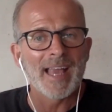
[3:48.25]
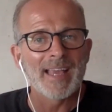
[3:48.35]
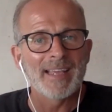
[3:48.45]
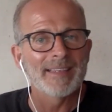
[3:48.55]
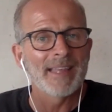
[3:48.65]

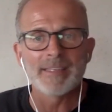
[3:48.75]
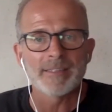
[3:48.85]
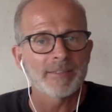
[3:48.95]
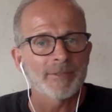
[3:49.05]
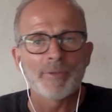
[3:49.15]
and they
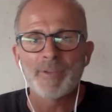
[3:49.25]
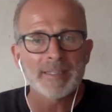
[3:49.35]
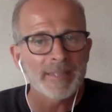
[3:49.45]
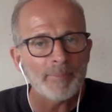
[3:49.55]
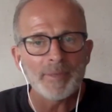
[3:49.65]
just sort of
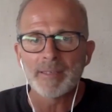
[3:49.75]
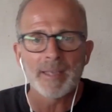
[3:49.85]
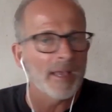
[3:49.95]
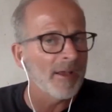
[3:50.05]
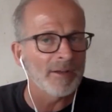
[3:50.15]
accept it
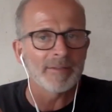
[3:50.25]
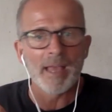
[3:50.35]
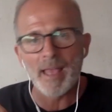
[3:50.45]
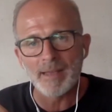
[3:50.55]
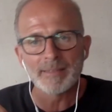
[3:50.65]
day on,
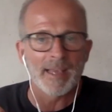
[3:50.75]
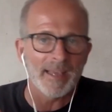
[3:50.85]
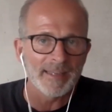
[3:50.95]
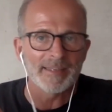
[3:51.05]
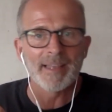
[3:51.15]
day out, and
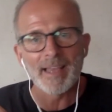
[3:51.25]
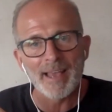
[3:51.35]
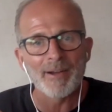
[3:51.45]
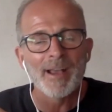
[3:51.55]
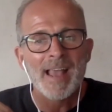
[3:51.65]
day in, day
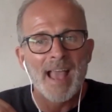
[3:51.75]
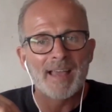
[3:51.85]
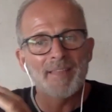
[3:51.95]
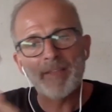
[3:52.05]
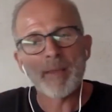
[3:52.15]
out,
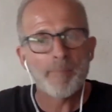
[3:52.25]
and then